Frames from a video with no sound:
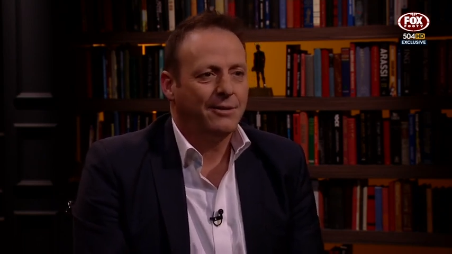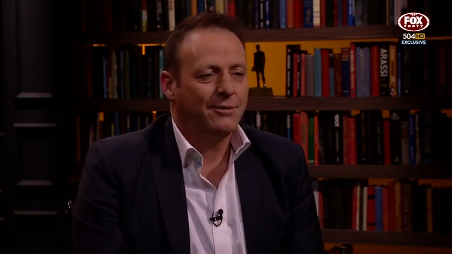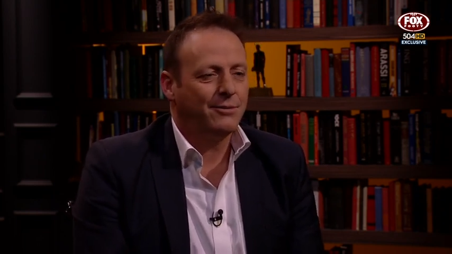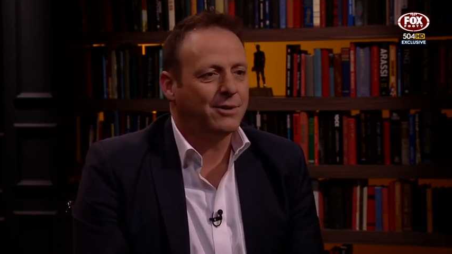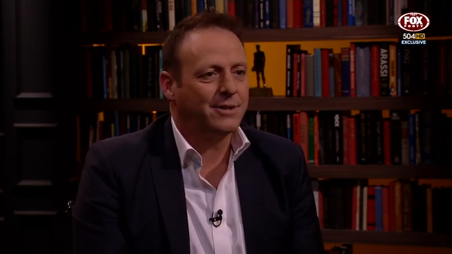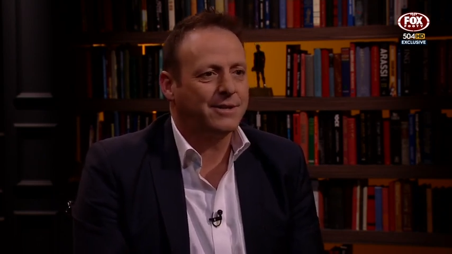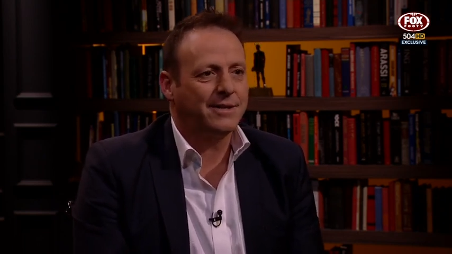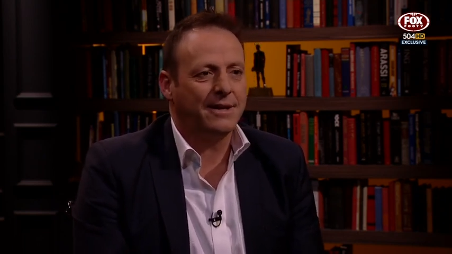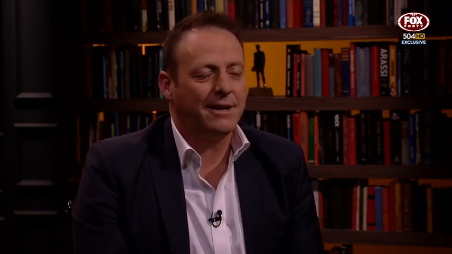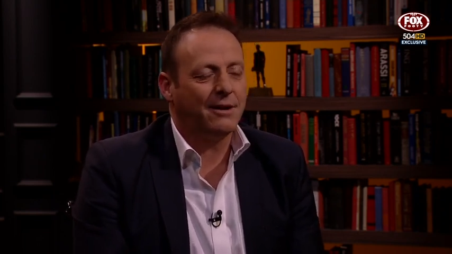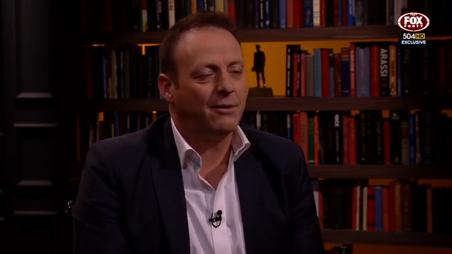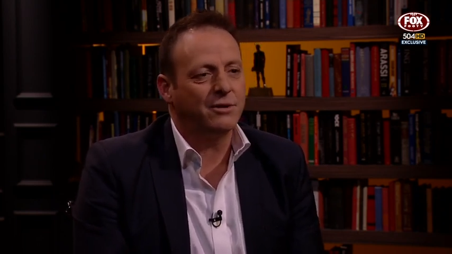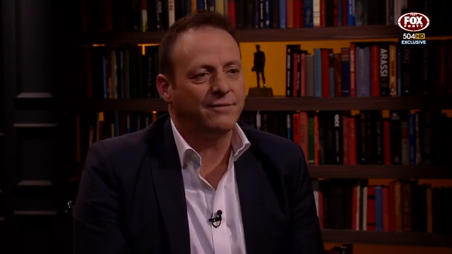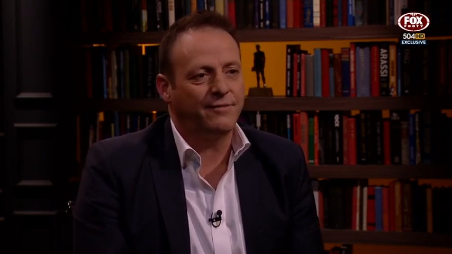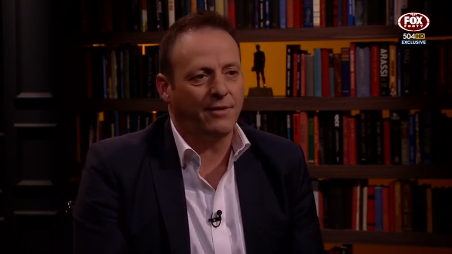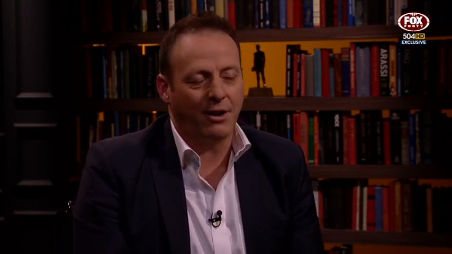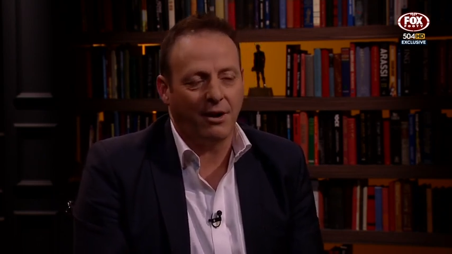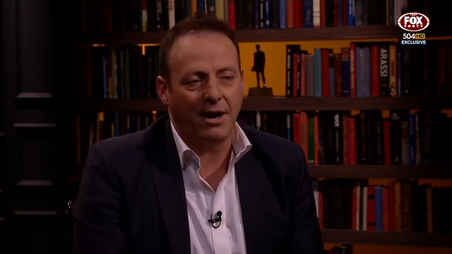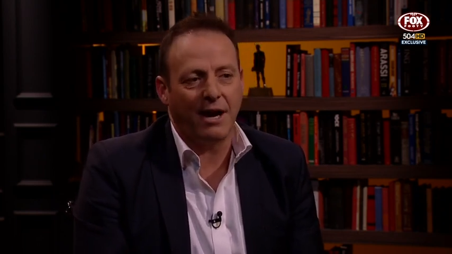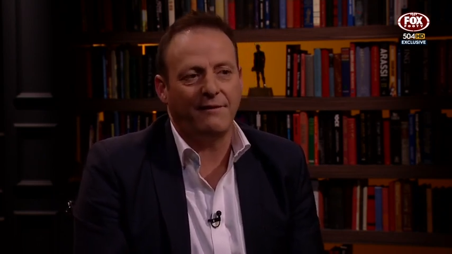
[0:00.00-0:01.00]
was that it was
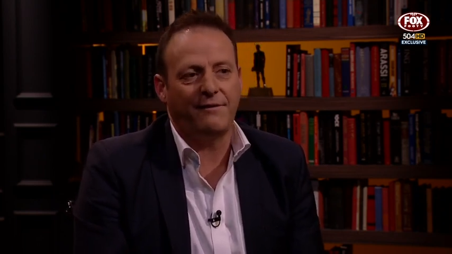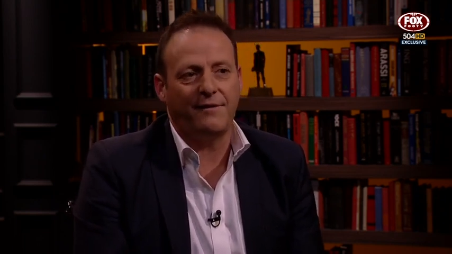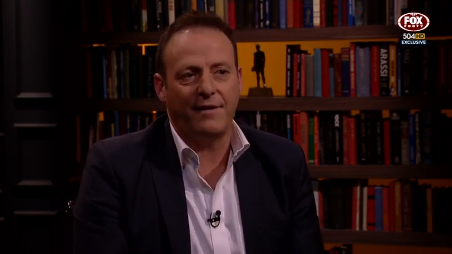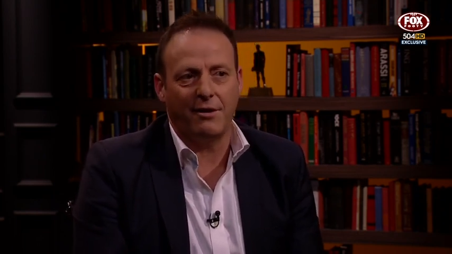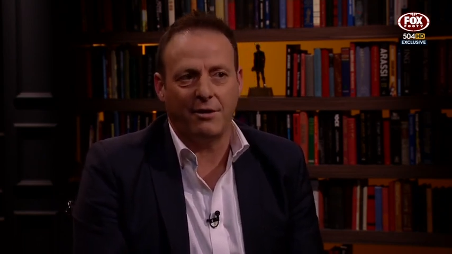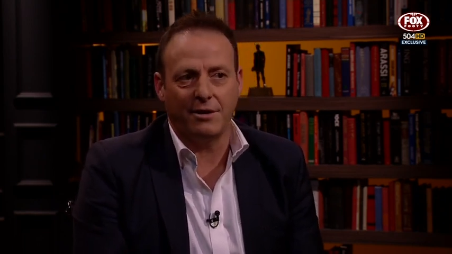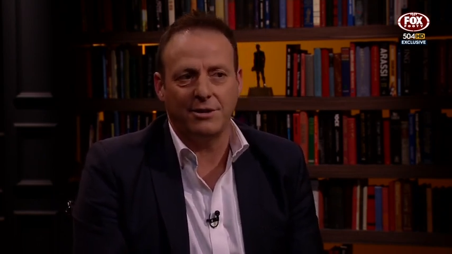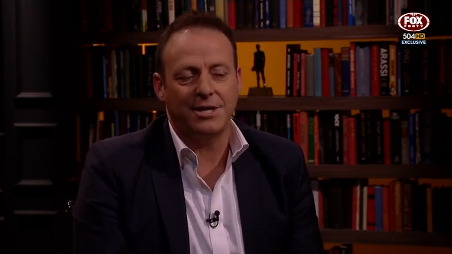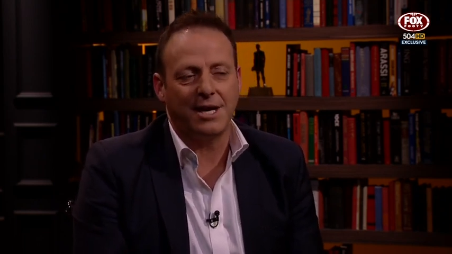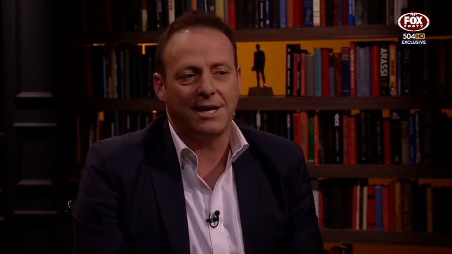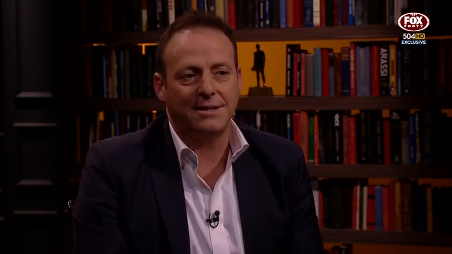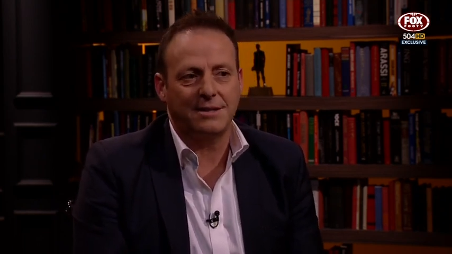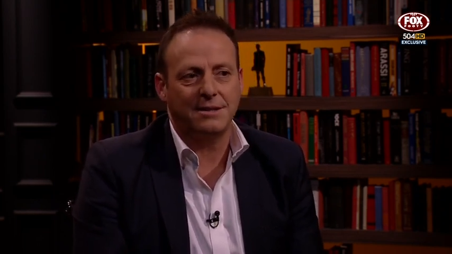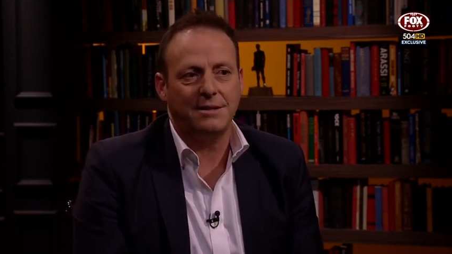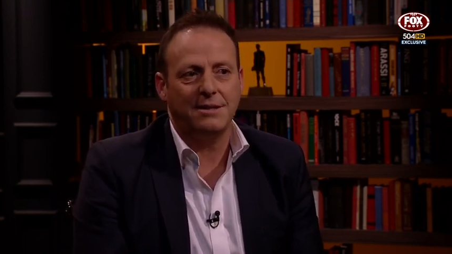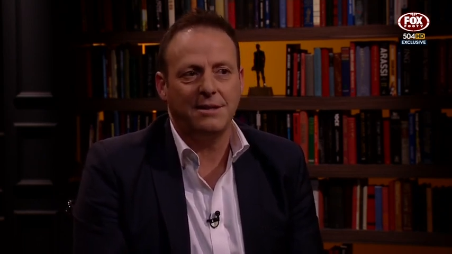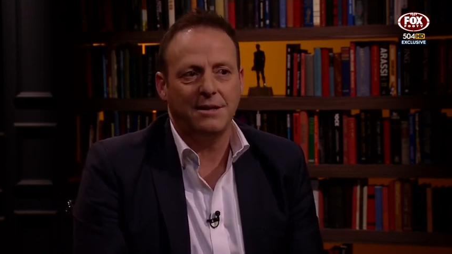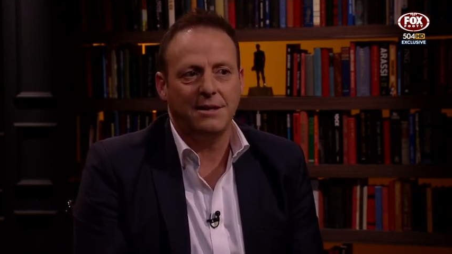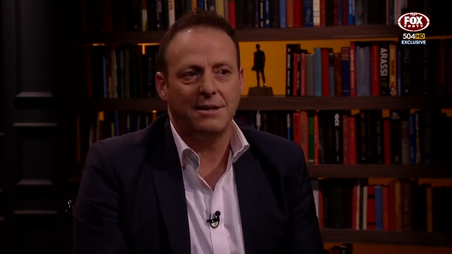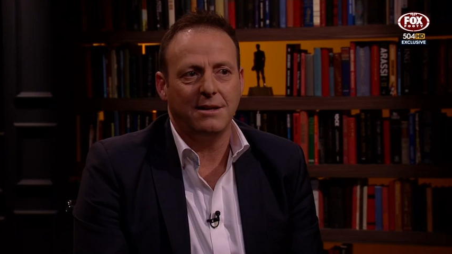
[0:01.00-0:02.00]
very unfair on
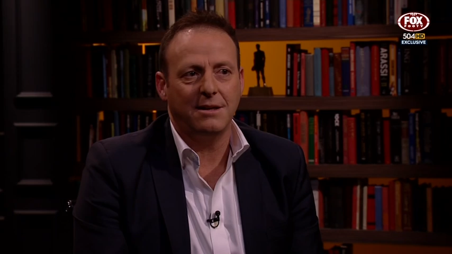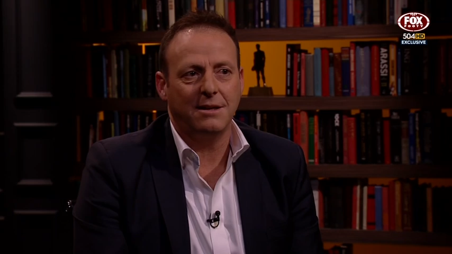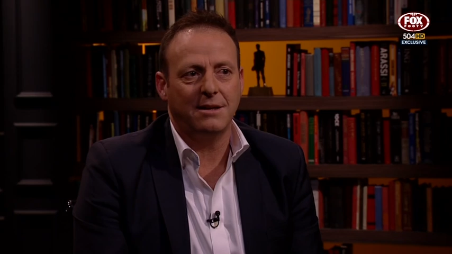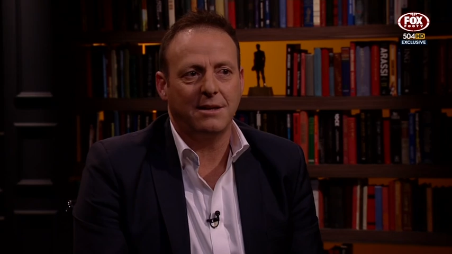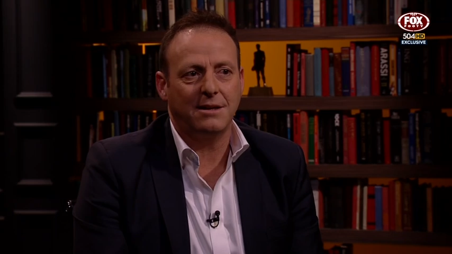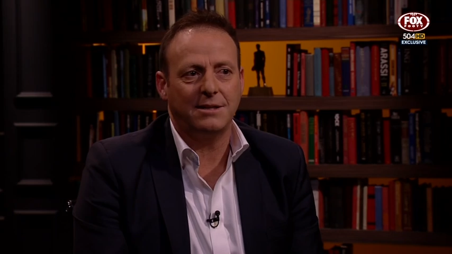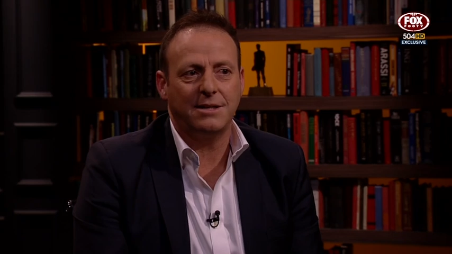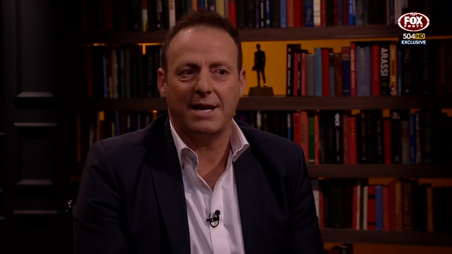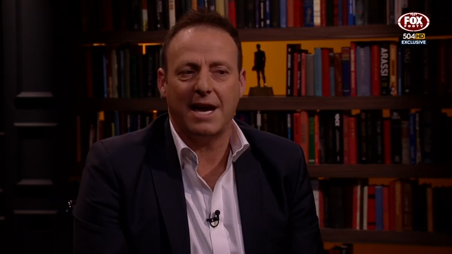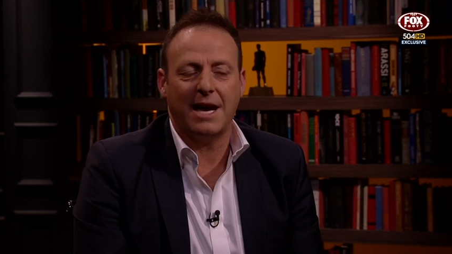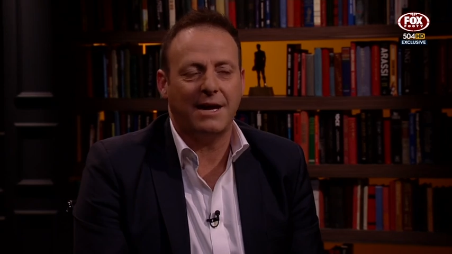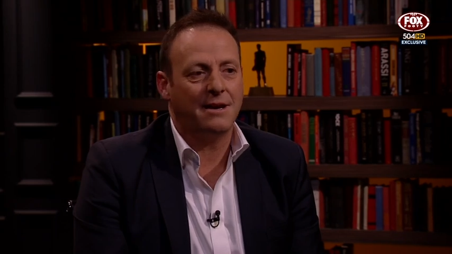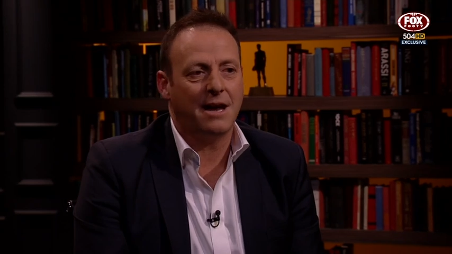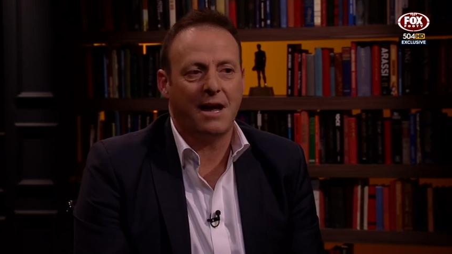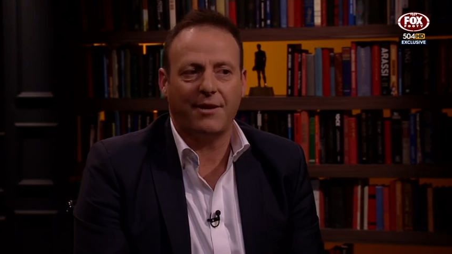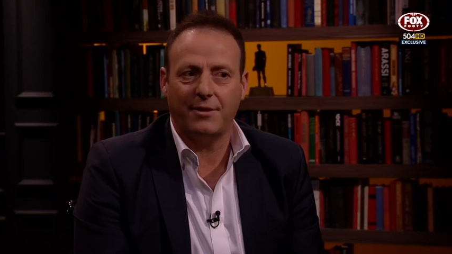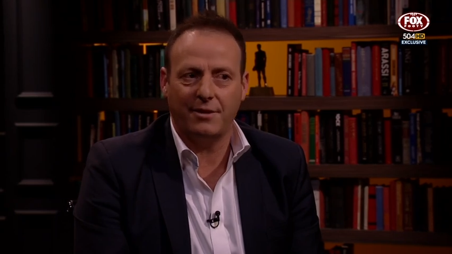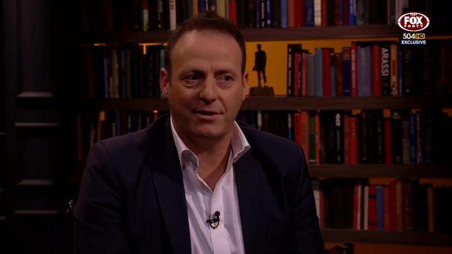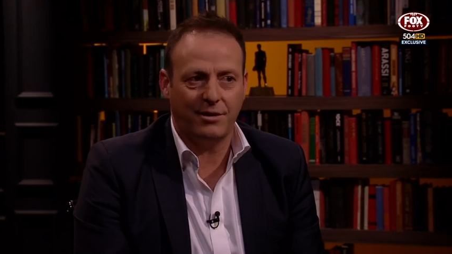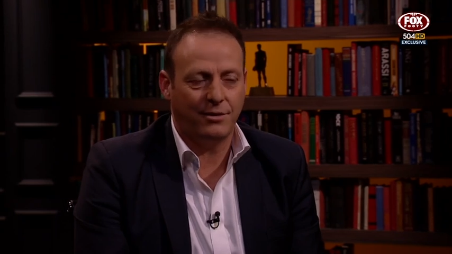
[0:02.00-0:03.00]
Justin because he had
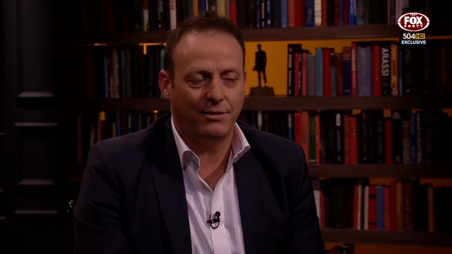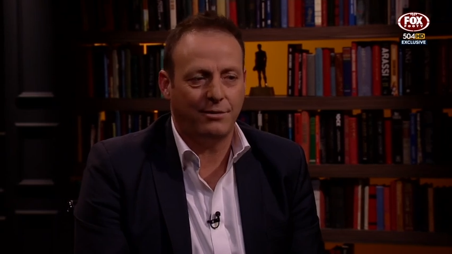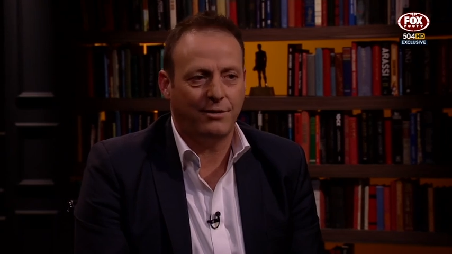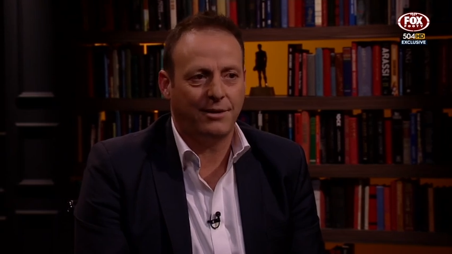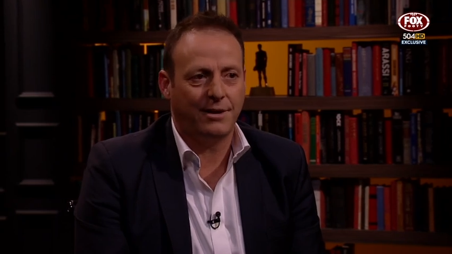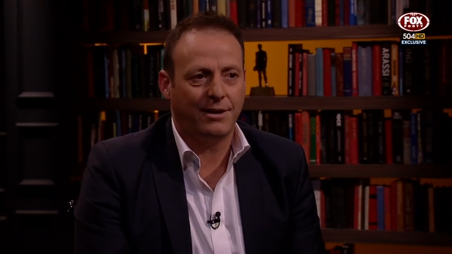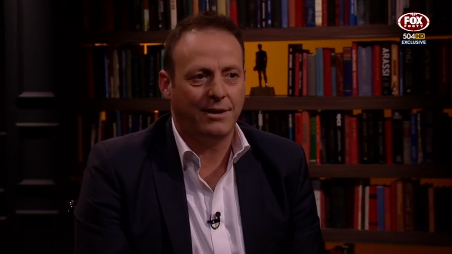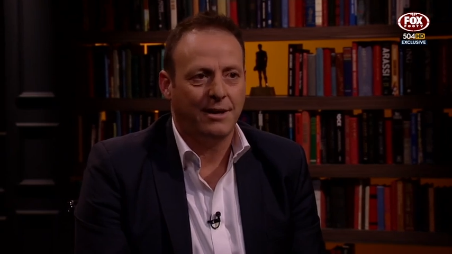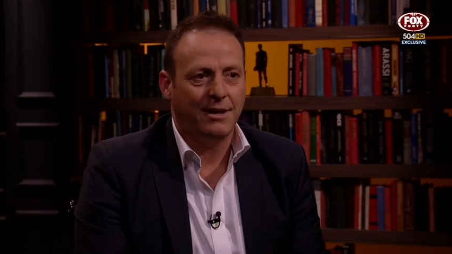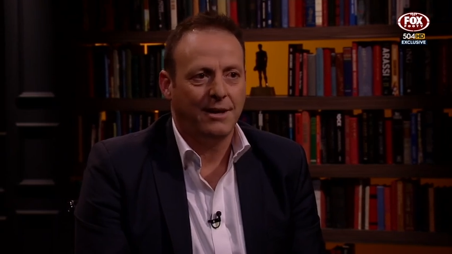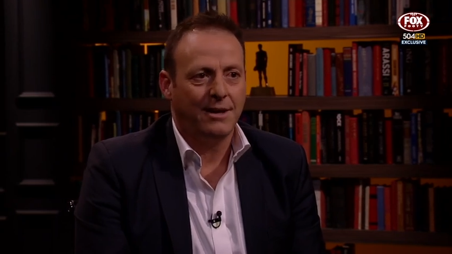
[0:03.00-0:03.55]
nothing to do with it,